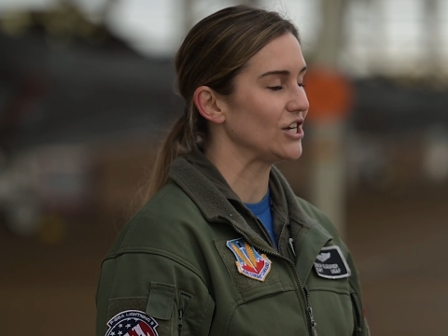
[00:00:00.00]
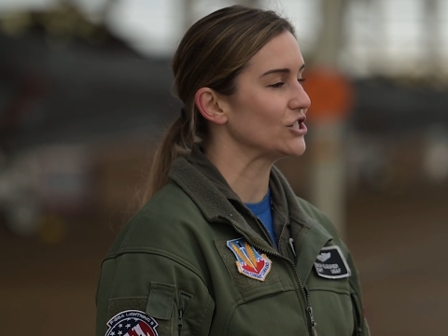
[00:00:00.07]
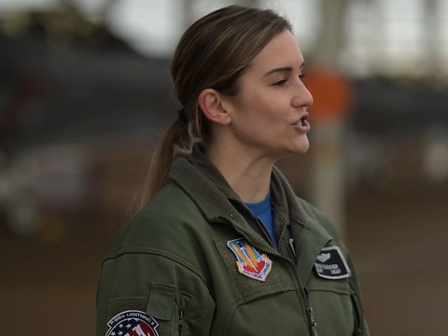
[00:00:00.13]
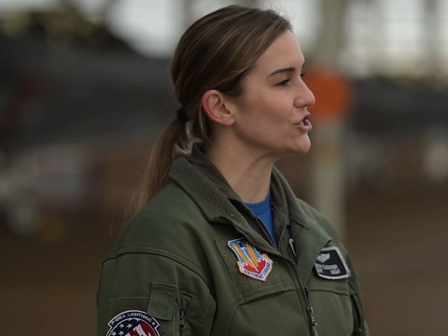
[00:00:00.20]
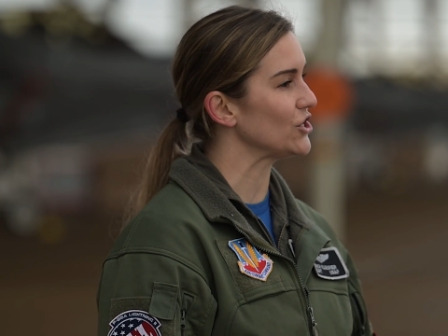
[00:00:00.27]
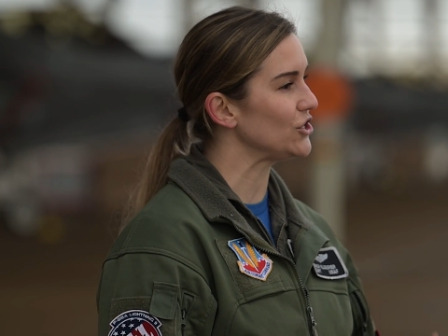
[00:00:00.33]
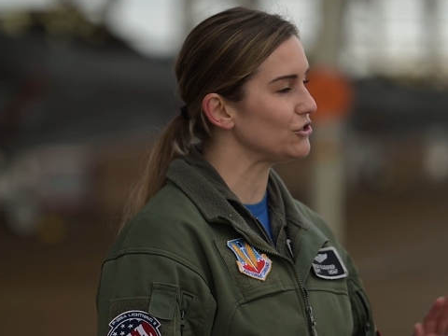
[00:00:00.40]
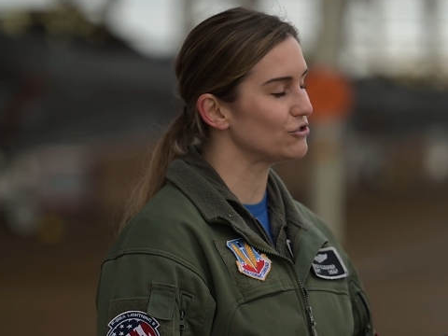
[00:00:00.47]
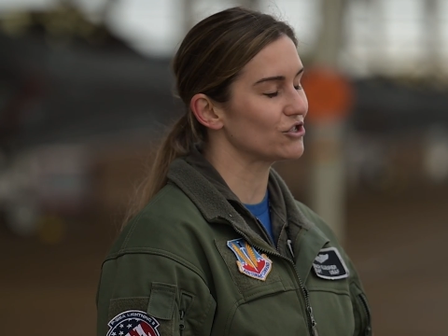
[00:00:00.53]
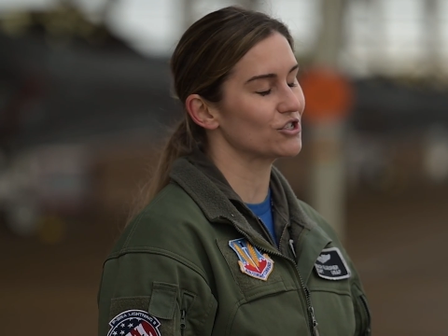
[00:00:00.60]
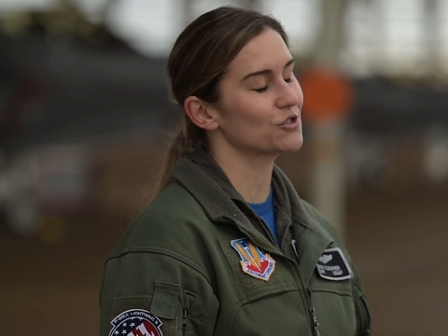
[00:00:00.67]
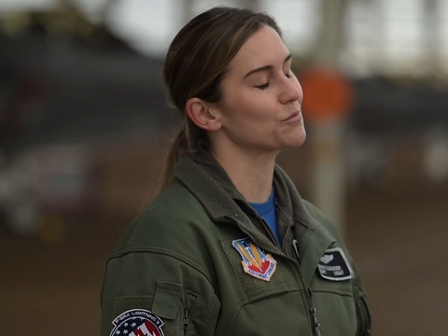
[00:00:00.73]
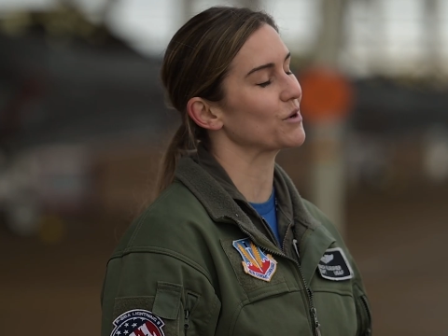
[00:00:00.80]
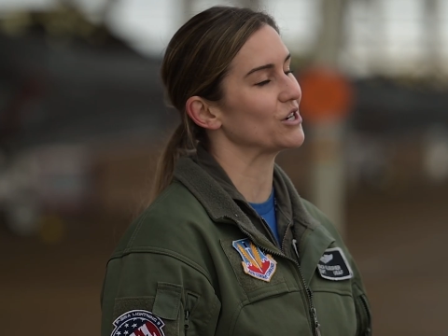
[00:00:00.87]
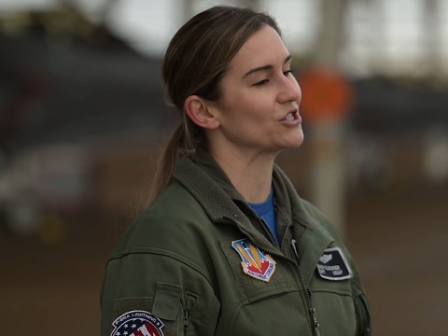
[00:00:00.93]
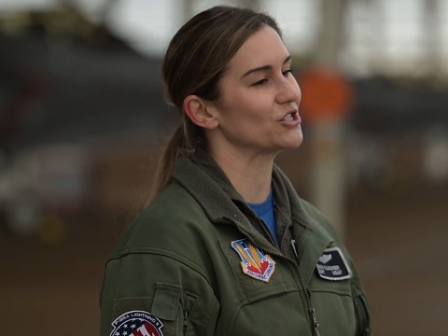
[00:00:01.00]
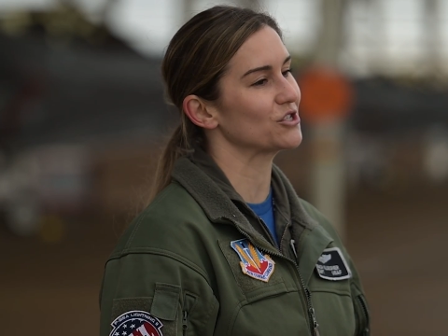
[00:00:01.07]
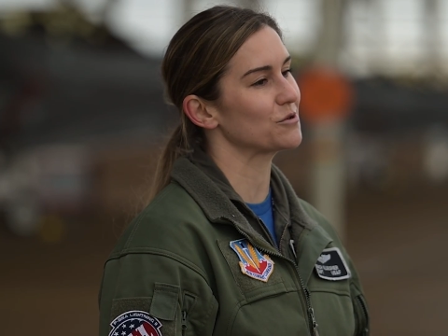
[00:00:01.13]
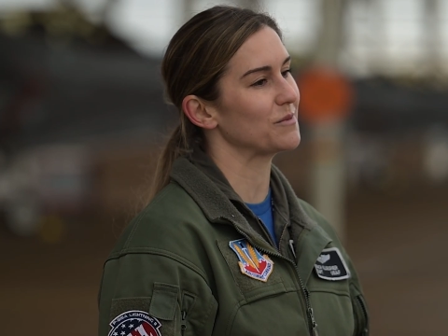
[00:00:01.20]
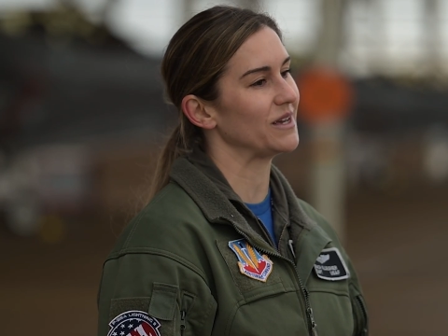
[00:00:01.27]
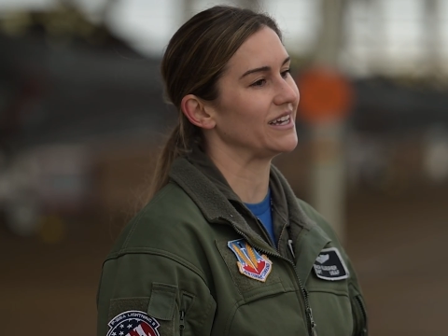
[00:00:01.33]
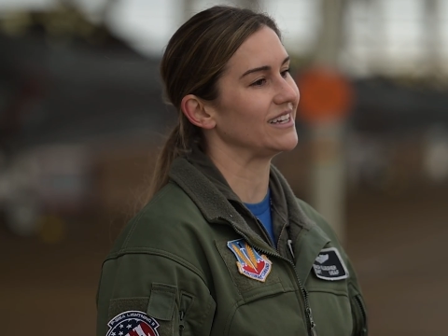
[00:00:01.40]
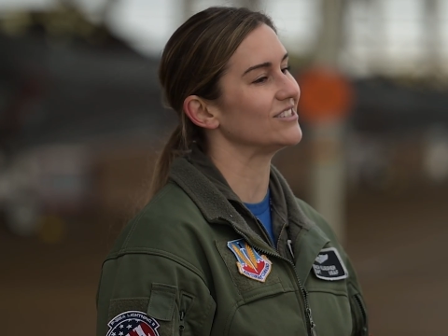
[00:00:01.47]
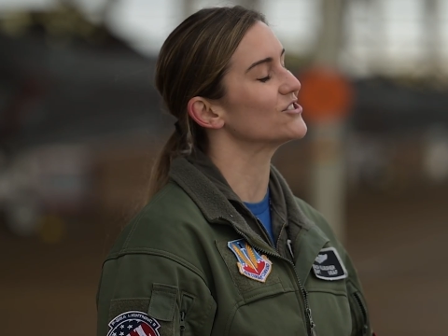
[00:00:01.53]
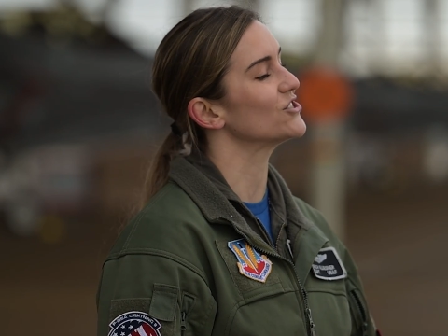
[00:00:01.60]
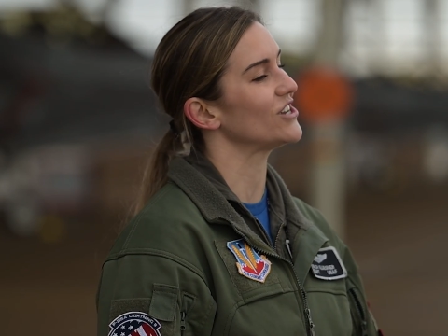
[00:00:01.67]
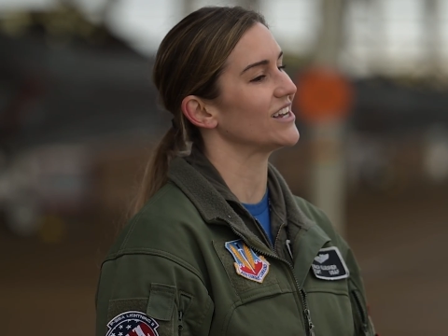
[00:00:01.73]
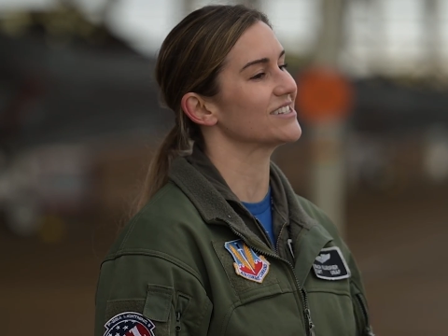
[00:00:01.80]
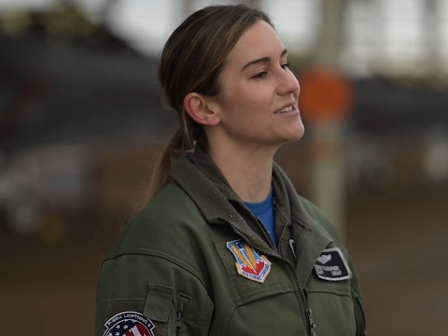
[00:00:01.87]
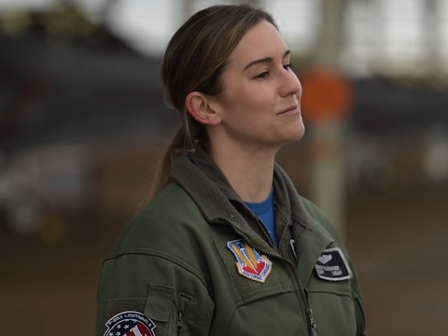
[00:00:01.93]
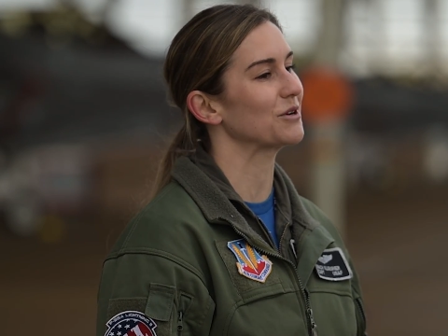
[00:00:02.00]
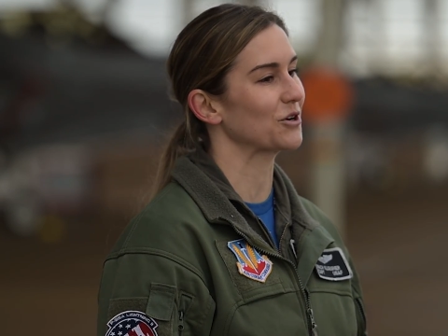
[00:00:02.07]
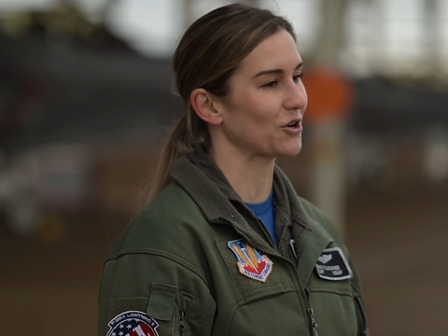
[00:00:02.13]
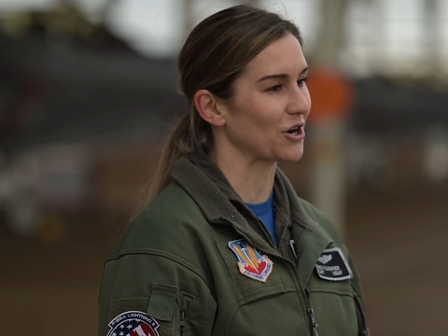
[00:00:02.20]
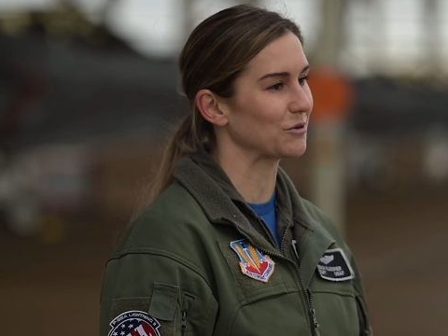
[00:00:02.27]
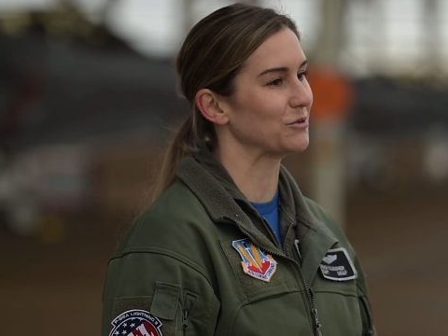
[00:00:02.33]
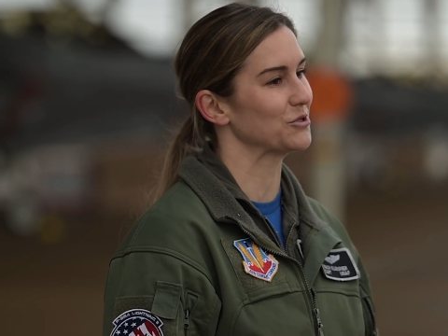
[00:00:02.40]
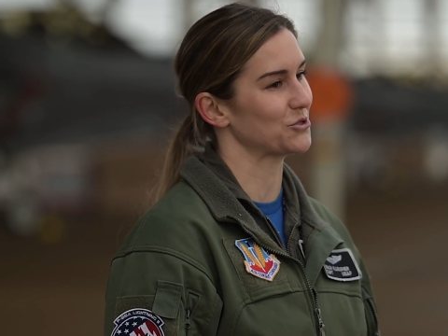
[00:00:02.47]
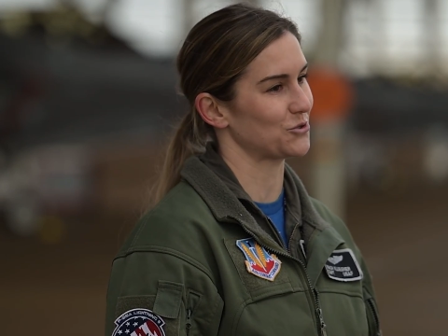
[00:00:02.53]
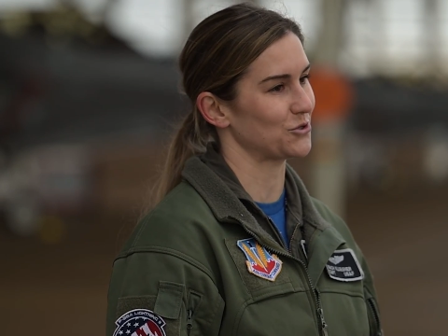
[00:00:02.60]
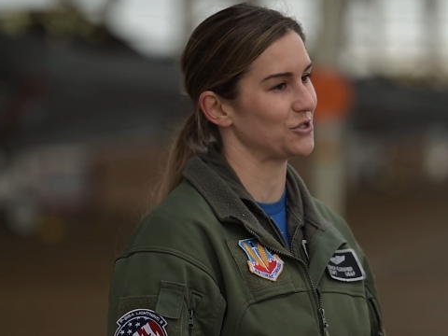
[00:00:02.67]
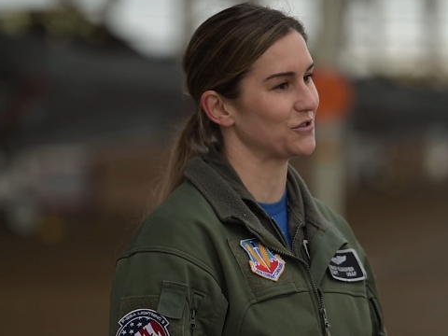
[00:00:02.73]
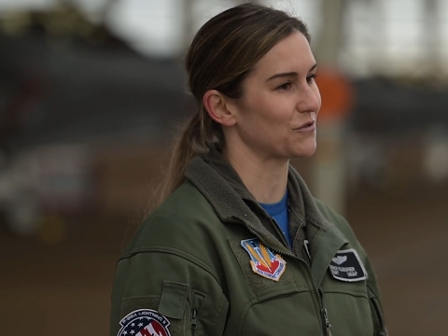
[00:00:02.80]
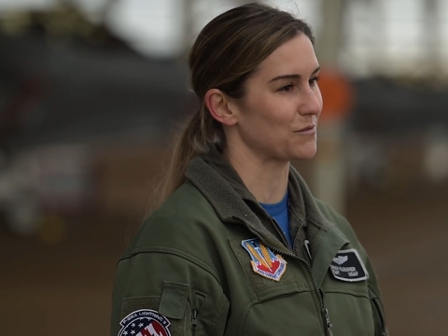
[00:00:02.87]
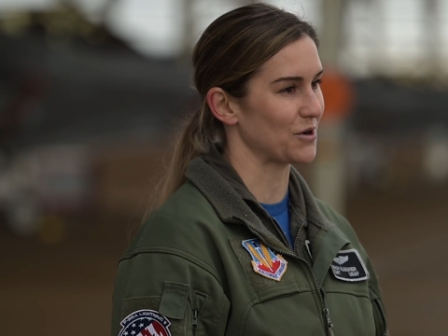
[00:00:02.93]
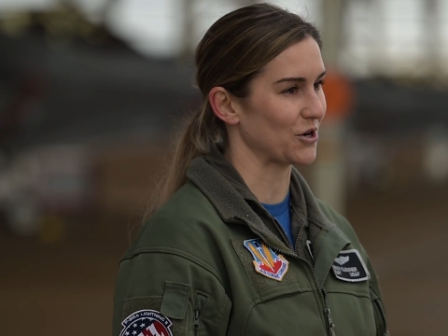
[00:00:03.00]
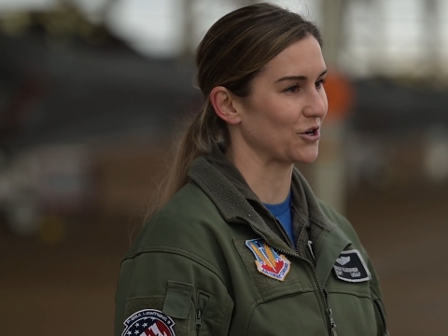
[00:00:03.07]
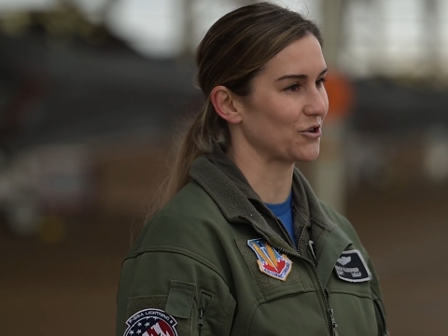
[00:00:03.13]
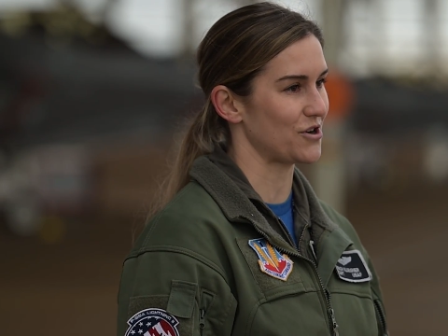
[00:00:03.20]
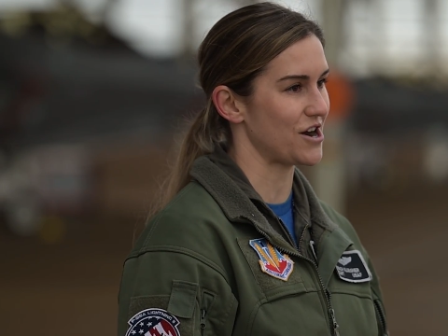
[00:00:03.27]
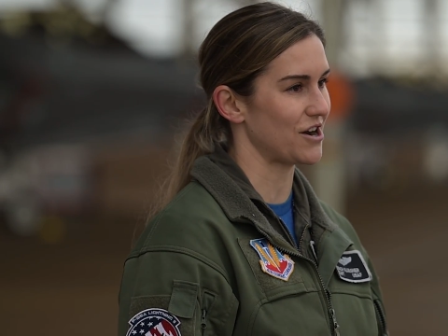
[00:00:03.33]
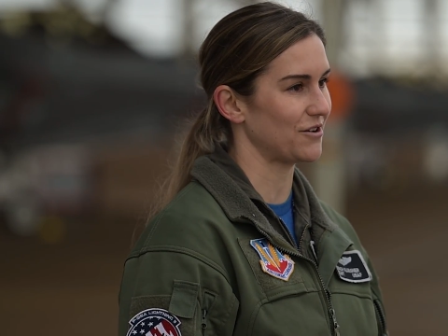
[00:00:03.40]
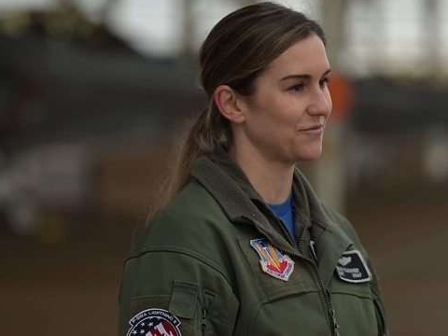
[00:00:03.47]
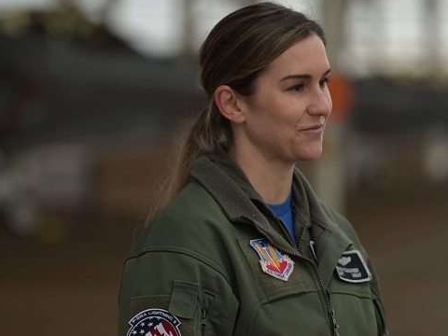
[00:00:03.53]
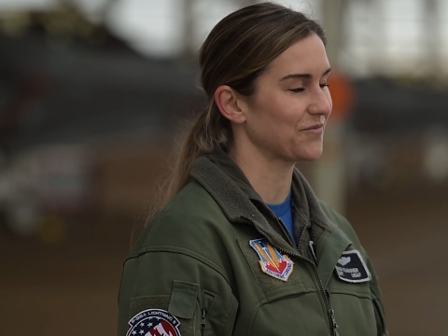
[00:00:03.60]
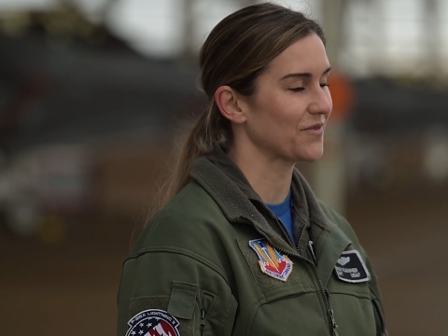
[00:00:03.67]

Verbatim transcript: She's a huge inspiration to me and she has some incredible stories from her career.